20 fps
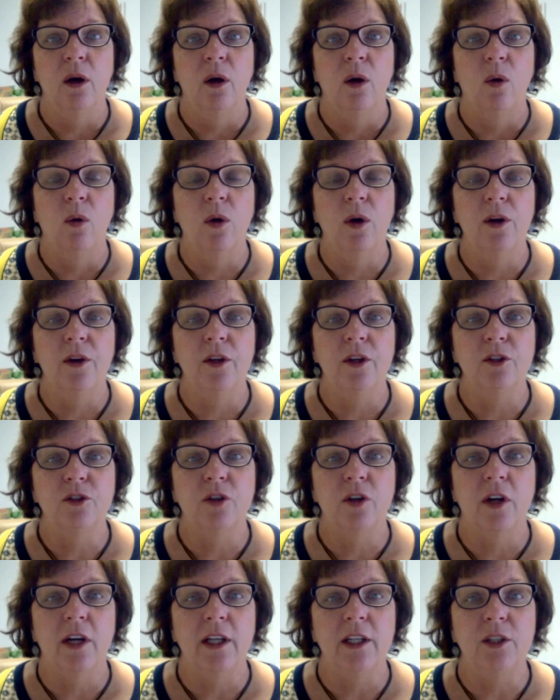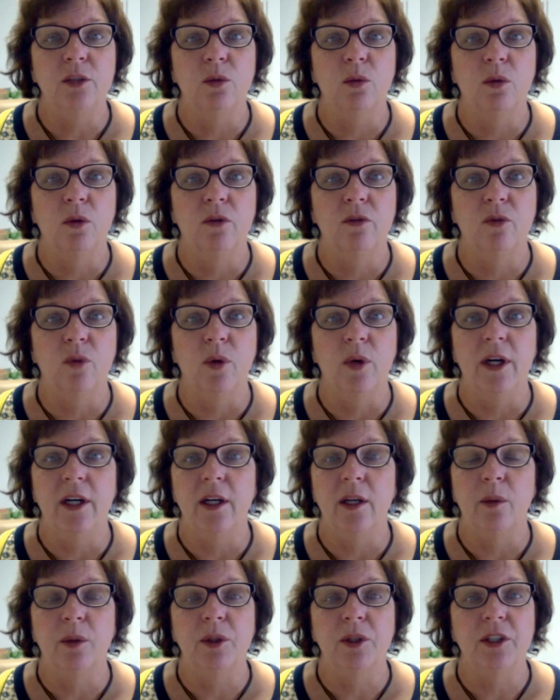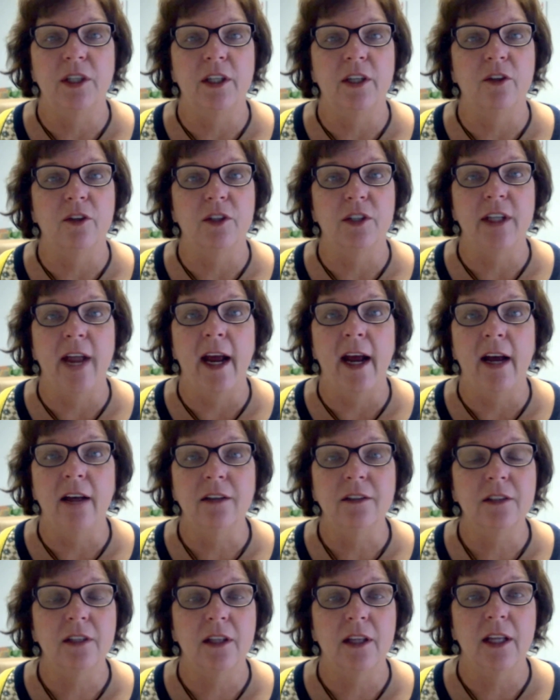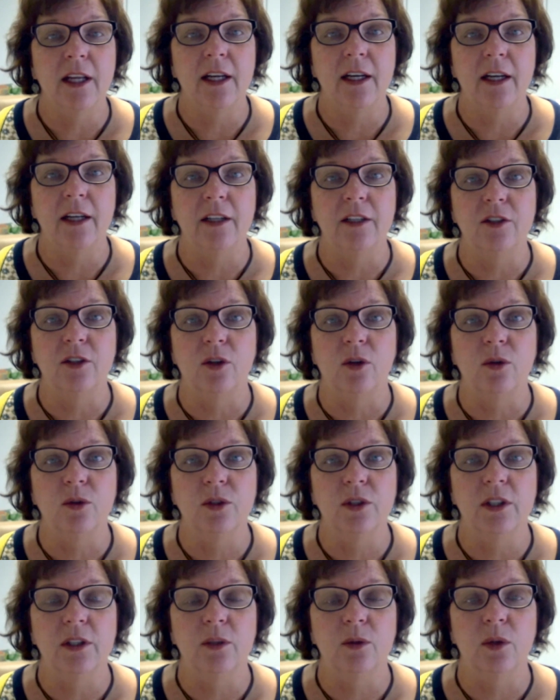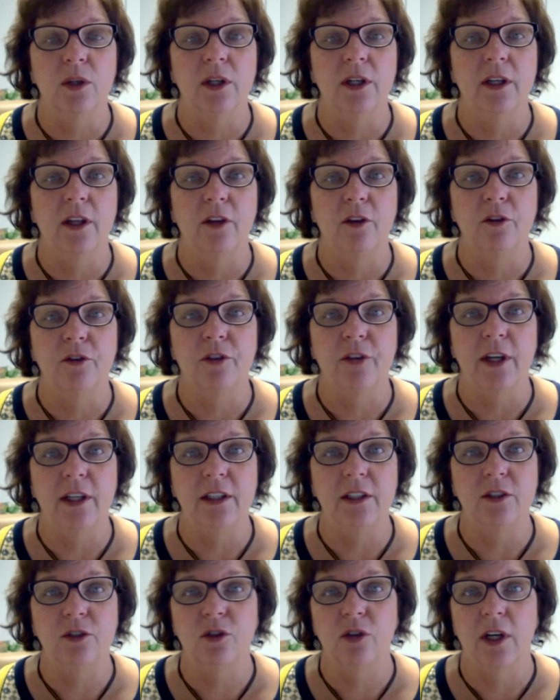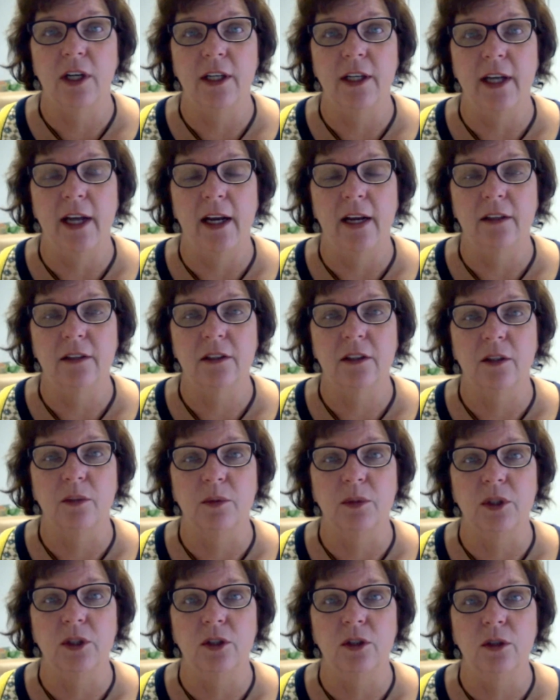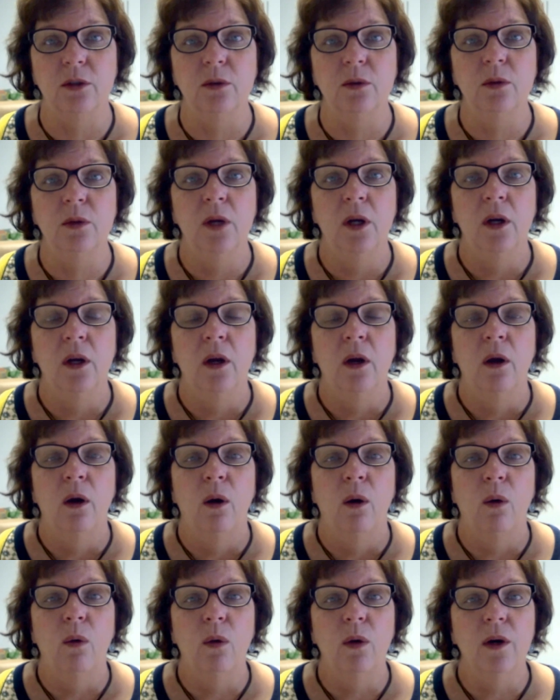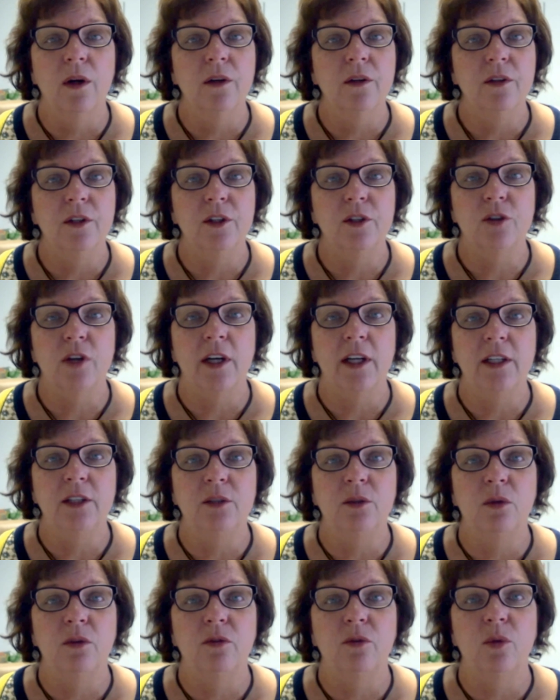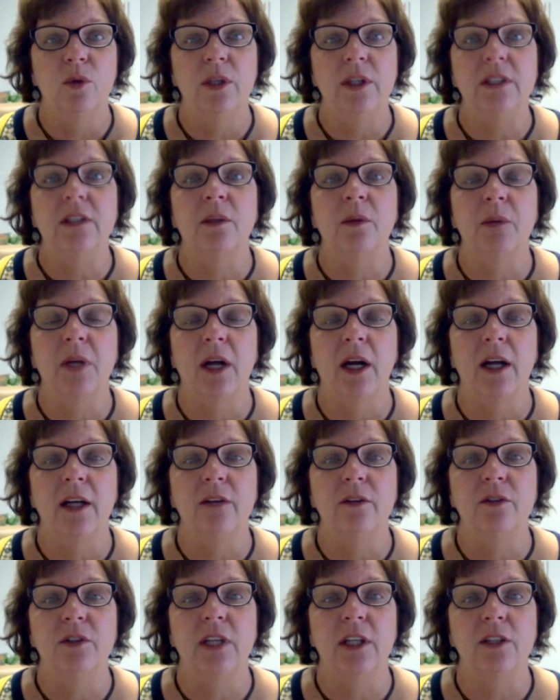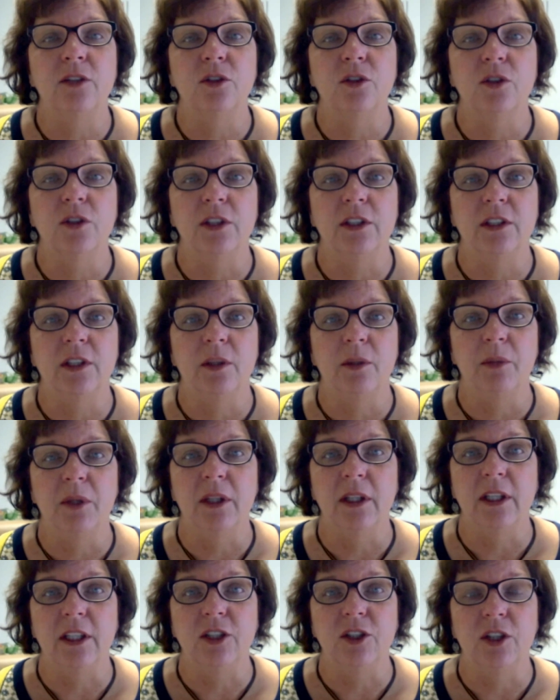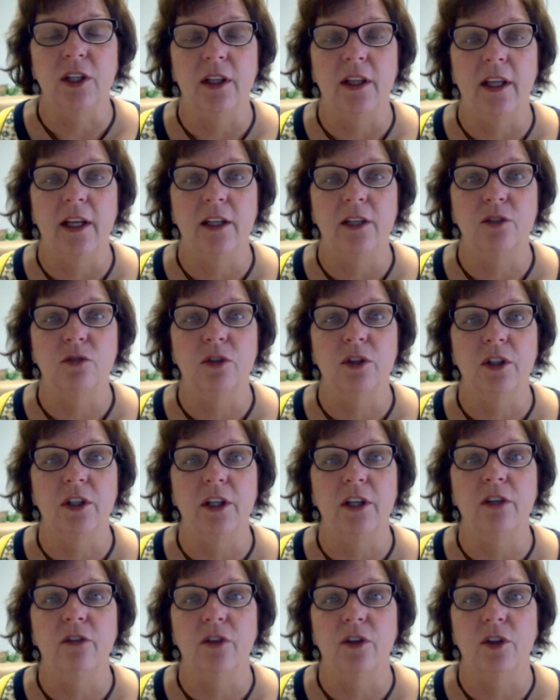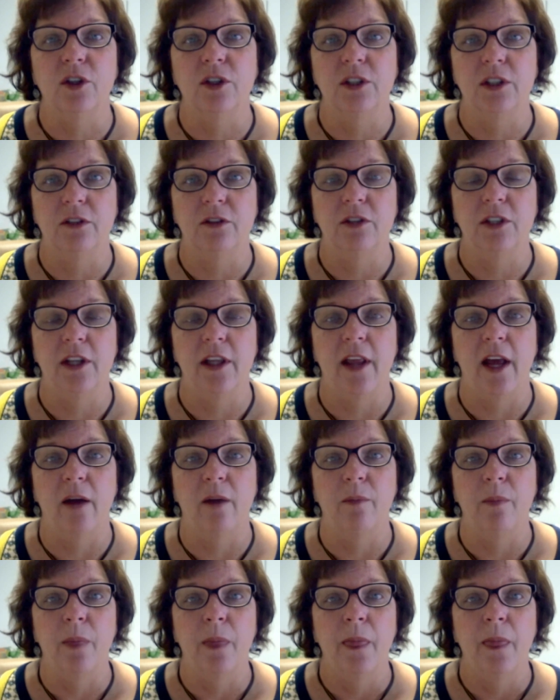Or they're trying to avoid a particular task that an adult or another friend is trying to ask them to do. Or they're trying to avoid some kind of sensory stimulation that is really aversive to them.